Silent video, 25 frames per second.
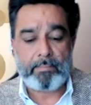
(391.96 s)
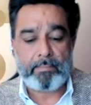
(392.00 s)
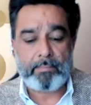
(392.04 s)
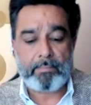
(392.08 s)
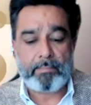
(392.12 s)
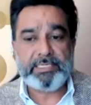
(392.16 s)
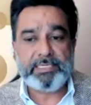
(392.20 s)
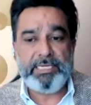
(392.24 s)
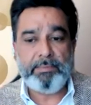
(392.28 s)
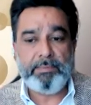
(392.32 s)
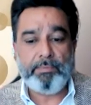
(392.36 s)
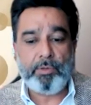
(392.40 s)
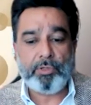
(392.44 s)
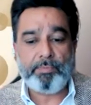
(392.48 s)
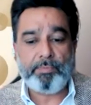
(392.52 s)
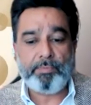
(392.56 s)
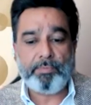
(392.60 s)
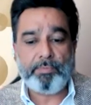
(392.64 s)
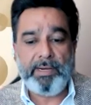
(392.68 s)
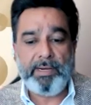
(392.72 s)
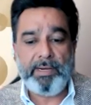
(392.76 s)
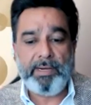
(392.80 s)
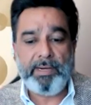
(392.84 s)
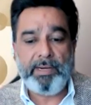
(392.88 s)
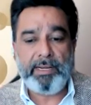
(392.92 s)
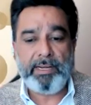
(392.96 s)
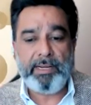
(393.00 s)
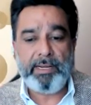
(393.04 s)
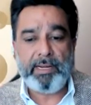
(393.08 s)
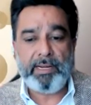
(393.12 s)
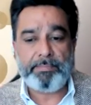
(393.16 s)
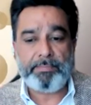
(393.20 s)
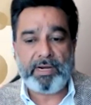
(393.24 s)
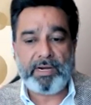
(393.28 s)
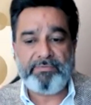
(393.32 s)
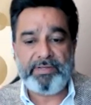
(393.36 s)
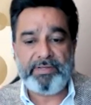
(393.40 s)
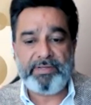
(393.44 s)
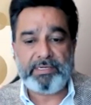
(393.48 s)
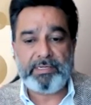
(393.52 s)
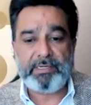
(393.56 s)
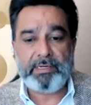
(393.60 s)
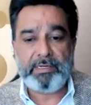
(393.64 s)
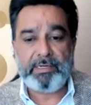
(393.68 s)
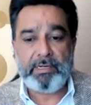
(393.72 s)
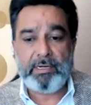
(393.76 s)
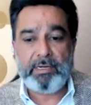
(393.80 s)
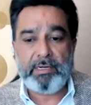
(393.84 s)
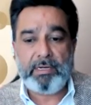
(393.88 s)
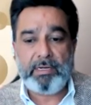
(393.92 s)
So, as you can see,
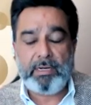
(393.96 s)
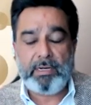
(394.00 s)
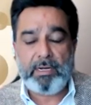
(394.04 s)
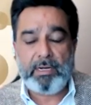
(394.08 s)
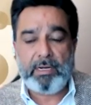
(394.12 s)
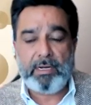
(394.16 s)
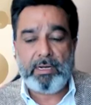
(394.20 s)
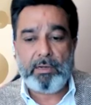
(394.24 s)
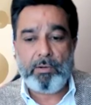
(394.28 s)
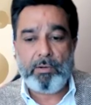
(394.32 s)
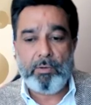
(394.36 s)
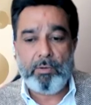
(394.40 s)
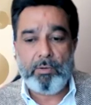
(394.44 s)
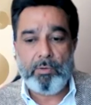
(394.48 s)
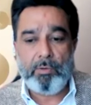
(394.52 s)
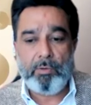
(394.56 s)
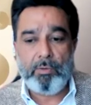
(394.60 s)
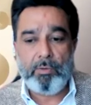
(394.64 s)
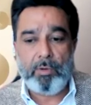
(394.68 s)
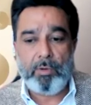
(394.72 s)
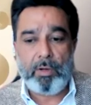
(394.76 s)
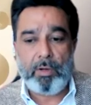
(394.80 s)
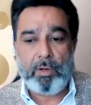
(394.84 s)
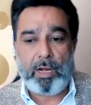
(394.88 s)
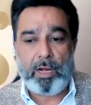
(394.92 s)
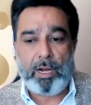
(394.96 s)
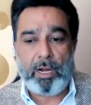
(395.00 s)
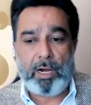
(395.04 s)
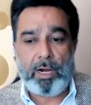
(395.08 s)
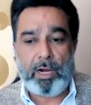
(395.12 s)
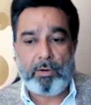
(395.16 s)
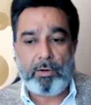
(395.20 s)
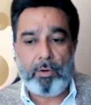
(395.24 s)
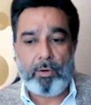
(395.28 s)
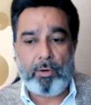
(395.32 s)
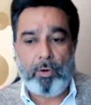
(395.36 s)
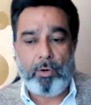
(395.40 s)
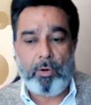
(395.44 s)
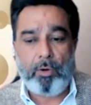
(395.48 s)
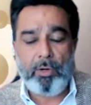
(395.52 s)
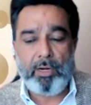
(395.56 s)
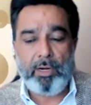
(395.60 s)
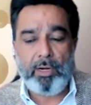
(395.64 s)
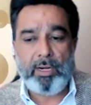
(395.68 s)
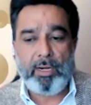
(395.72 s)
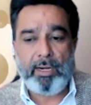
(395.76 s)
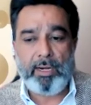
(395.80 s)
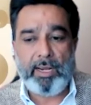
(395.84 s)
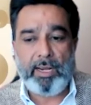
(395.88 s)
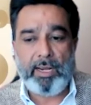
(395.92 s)
both public and private
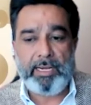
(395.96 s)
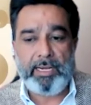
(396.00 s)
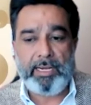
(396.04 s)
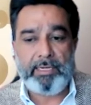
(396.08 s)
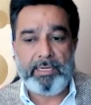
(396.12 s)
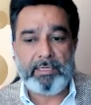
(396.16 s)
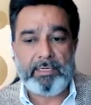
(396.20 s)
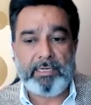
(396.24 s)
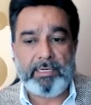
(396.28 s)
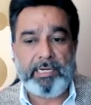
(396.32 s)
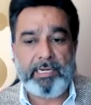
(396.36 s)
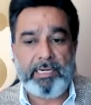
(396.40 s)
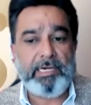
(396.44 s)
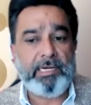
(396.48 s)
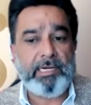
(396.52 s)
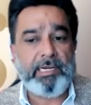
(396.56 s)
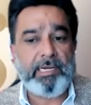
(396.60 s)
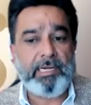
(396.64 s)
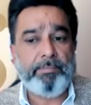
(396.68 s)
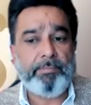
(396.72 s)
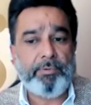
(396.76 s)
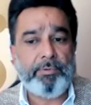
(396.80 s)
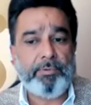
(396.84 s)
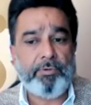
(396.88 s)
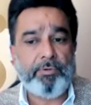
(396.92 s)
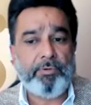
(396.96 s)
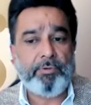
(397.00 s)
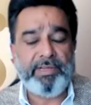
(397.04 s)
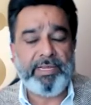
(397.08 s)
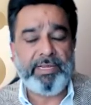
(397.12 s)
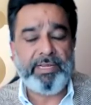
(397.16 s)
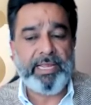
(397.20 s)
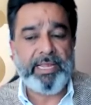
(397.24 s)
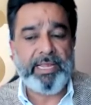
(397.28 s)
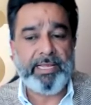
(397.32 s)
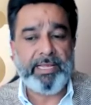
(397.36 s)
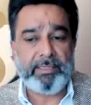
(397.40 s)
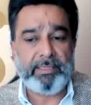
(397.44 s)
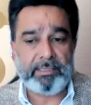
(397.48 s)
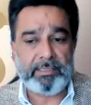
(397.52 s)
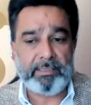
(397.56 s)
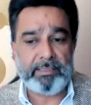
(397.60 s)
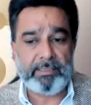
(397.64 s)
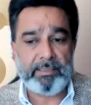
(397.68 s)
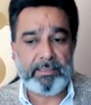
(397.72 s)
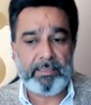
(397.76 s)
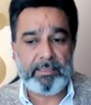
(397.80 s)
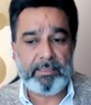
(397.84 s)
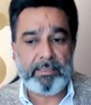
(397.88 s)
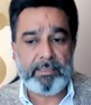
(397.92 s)
are all aligned
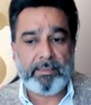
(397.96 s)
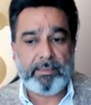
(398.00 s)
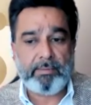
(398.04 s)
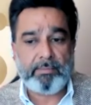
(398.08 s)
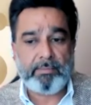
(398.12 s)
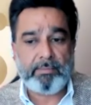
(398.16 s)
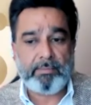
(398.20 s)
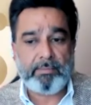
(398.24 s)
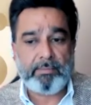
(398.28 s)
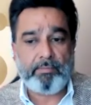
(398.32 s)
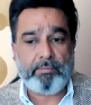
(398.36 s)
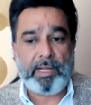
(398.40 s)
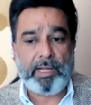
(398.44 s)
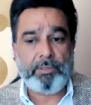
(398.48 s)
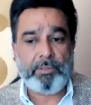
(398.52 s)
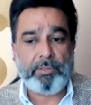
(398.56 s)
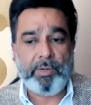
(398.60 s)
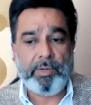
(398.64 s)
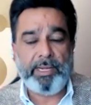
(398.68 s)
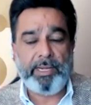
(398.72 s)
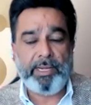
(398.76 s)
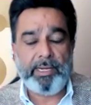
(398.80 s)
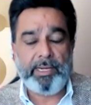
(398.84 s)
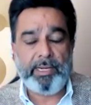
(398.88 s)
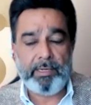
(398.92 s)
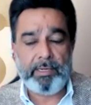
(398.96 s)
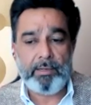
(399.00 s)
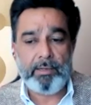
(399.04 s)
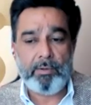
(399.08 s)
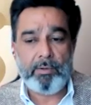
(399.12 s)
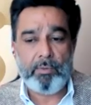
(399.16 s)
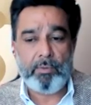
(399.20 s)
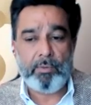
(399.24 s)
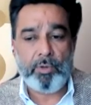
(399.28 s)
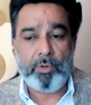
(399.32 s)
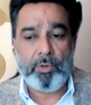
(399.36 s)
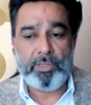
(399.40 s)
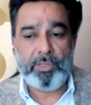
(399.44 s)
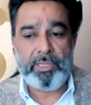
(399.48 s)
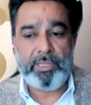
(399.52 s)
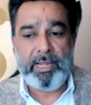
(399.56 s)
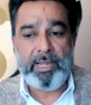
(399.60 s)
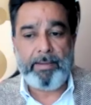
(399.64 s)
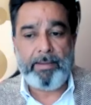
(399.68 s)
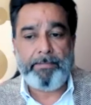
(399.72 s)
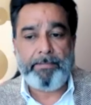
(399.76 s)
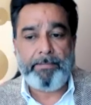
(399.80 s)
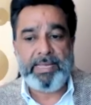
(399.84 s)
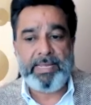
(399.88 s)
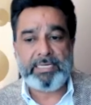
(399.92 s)
in improving health by
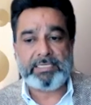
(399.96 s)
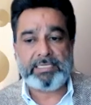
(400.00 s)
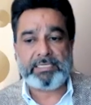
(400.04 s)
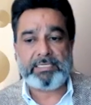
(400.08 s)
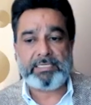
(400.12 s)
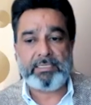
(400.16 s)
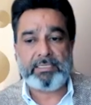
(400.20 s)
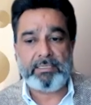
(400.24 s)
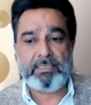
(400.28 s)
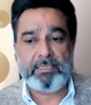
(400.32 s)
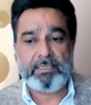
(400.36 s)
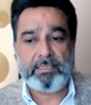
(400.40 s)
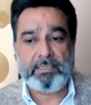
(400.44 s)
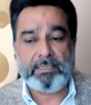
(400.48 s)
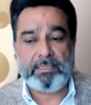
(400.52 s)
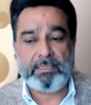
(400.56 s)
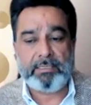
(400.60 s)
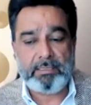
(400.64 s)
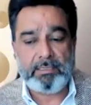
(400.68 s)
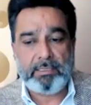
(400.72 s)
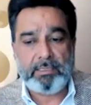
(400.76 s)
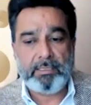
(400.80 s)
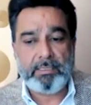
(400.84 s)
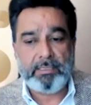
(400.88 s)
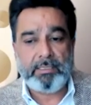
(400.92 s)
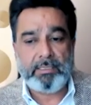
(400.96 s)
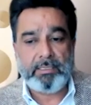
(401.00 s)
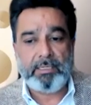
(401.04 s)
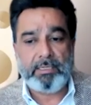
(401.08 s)
doing what they are best